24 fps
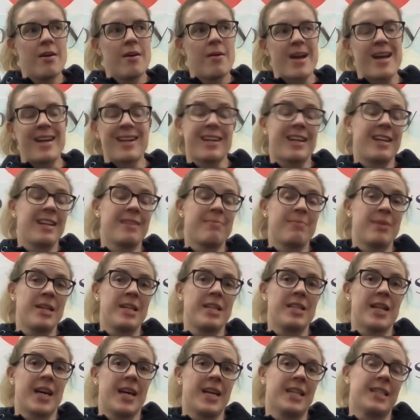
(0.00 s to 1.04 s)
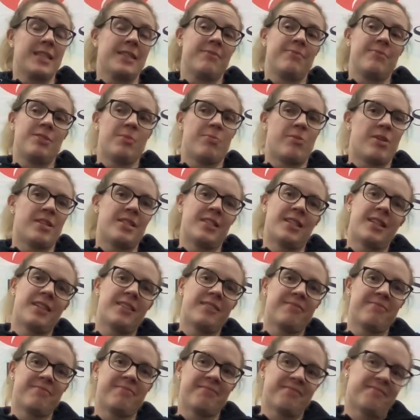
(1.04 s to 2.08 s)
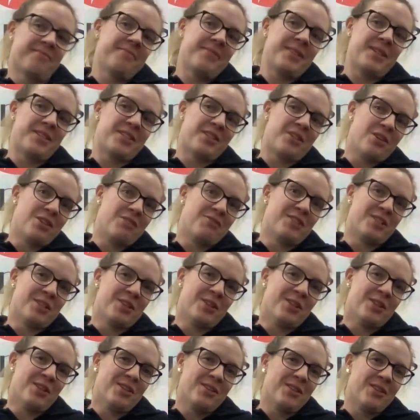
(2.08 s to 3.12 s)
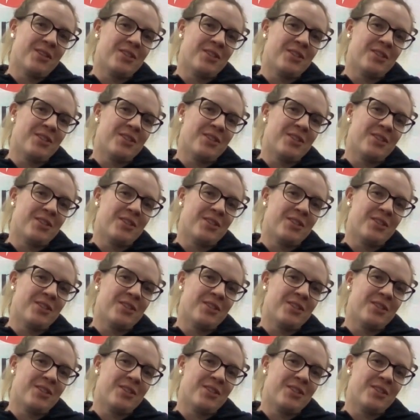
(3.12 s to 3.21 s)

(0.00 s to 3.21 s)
and it can be like depressing because it goes for so long.